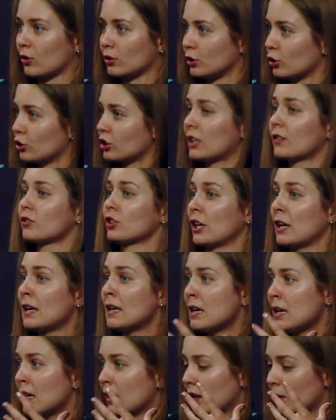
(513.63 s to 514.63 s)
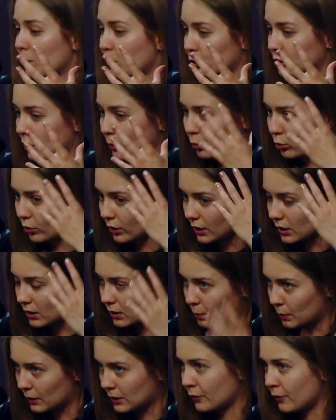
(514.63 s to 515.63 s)
and I believe that uh,
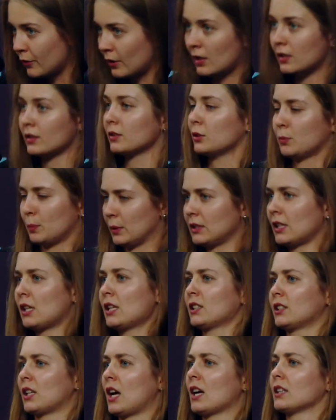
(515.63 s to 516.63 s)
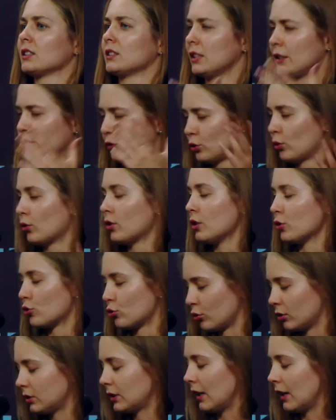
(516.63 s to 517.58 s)
military volunteer has also acquired